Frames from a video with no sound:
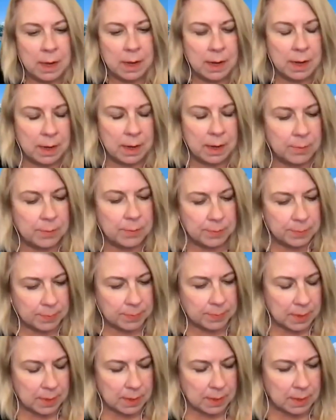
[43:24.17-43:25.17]
Um,
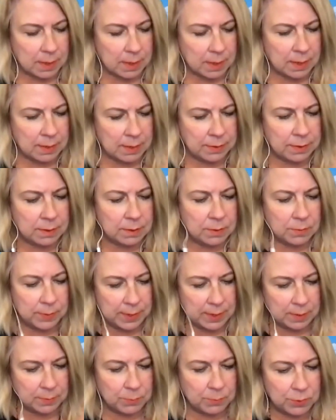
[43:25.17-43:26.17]
I think we
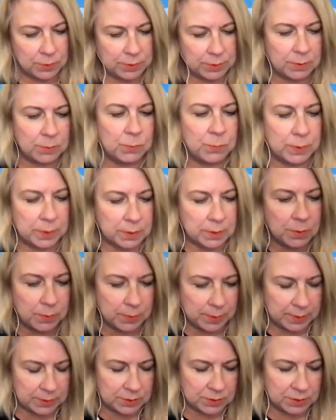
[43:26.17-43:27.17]
had more than one
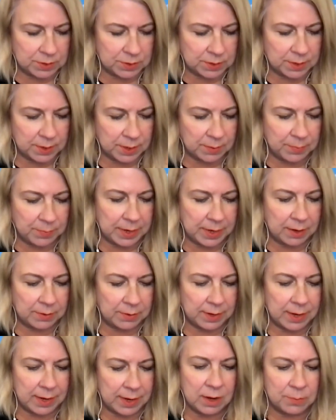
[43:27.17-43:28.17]
question about
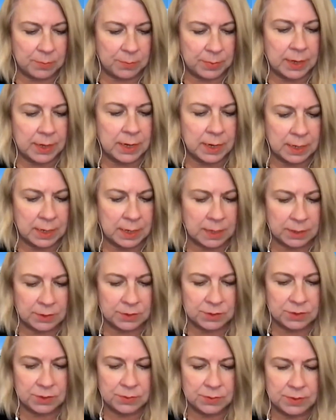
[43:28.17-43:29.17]
how big an
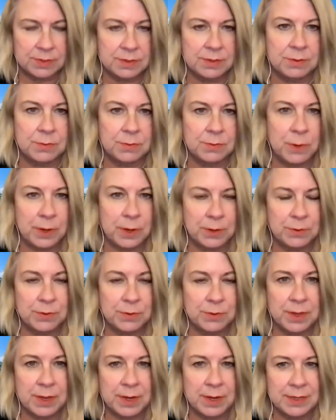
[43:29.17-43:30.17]
issue is the
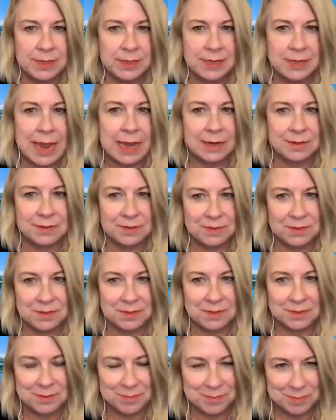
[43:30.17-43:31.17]
wealth
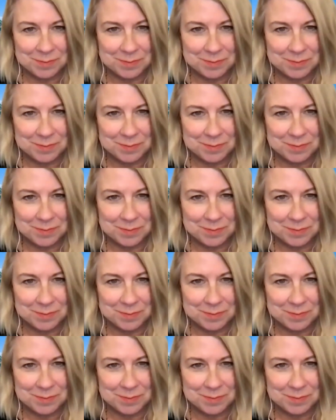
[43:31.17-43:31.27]
tax.